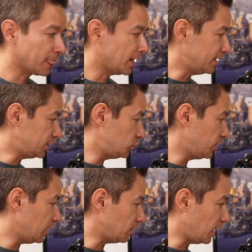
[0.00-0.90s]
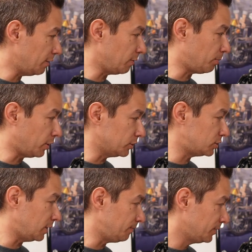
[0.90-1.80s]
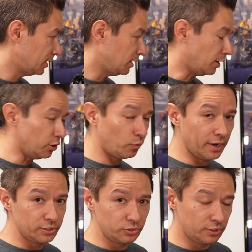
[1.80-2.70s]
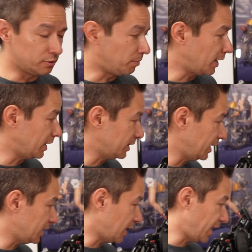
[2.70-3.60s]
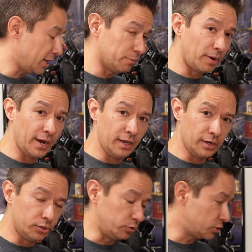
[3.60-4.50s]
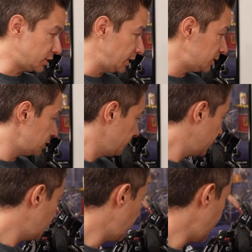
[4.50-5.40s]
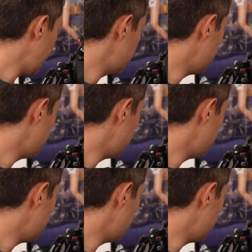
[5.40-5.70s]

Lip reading: is that you get a lot of the parts that otherwise you need to buy. Like I had to buy a new seat, I had to